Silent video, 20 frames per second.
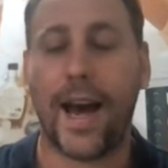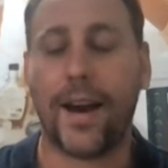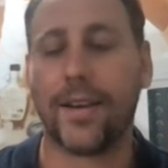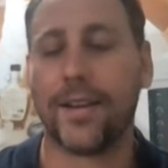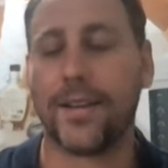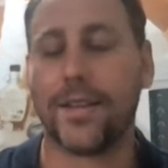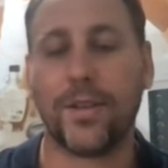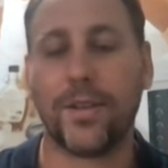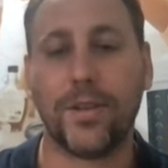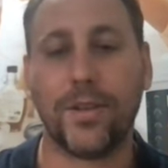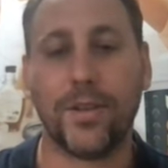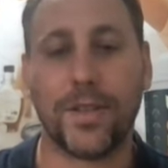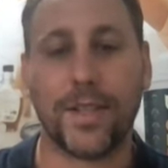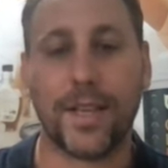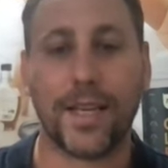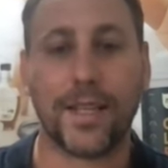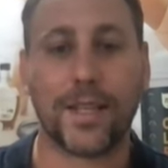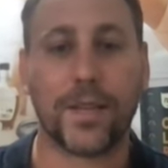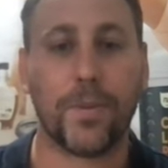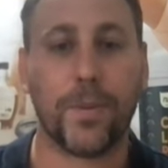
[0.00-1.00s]
How does
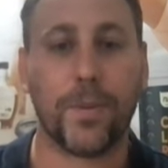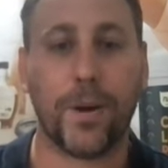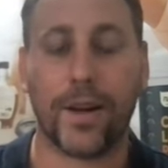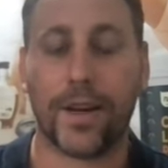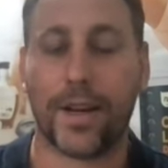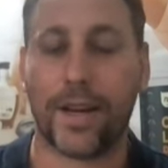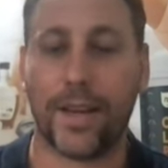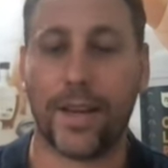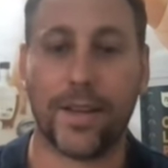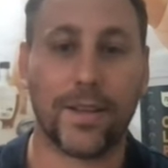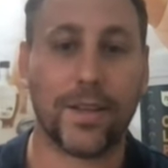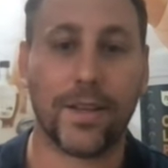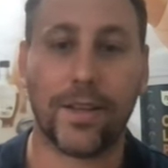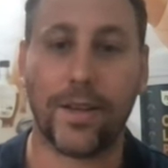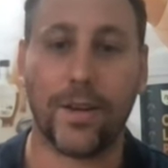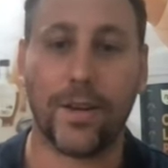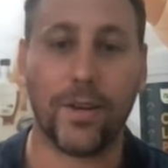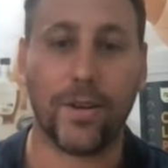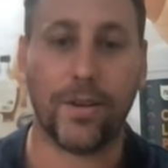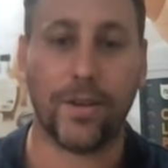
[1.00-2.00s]
Nuzest work
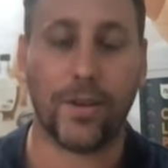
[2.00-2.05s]
into